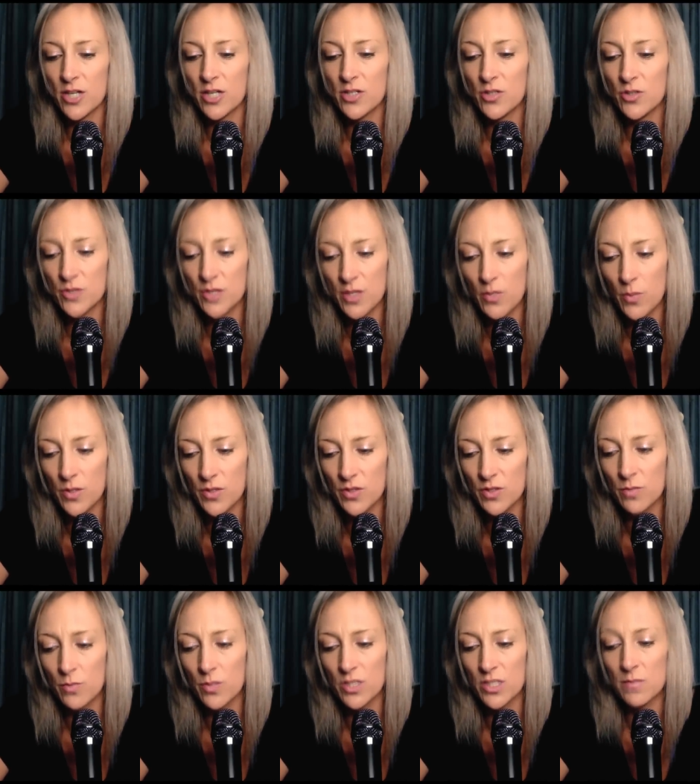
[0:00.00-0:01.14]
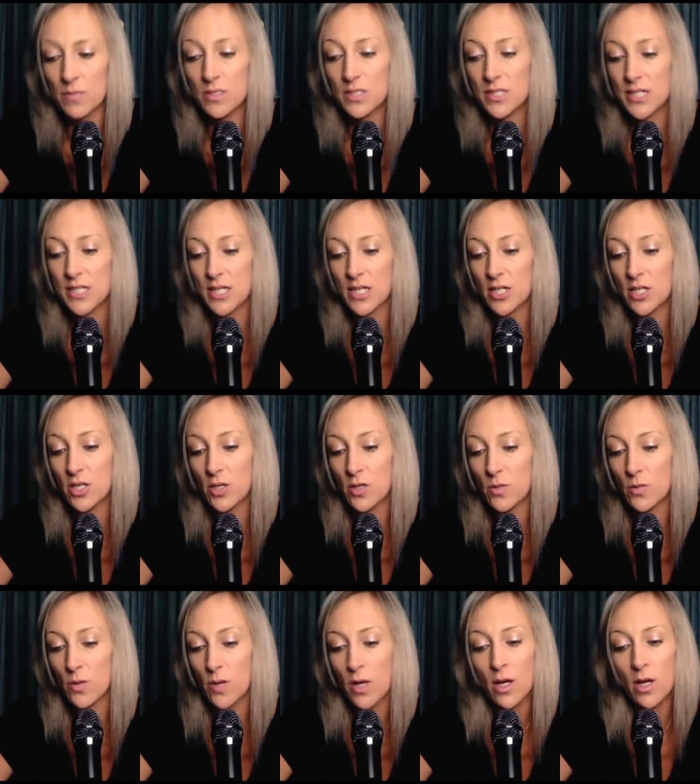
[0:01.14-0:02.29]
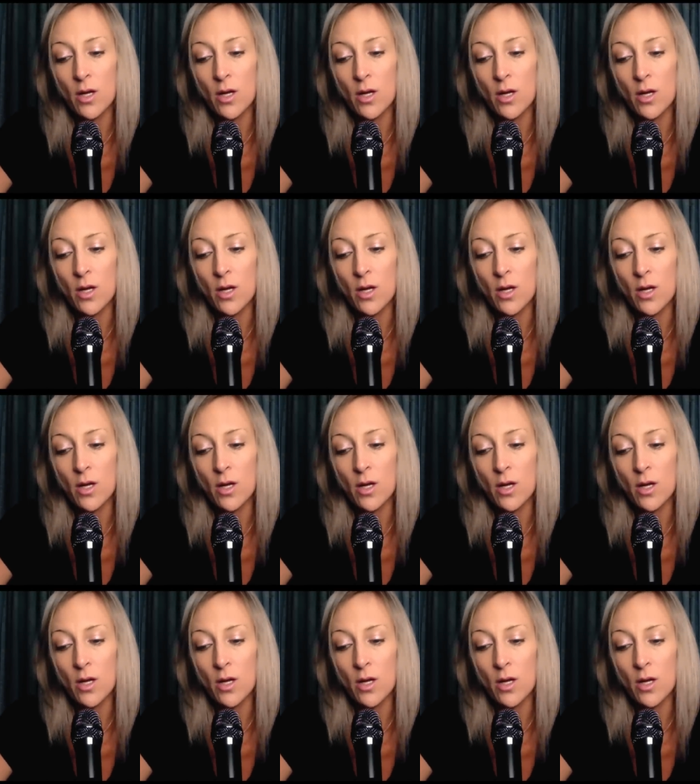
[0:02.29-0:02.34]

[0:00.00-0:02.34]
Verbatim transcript: As you seek wisdom, wisdom is seeking you.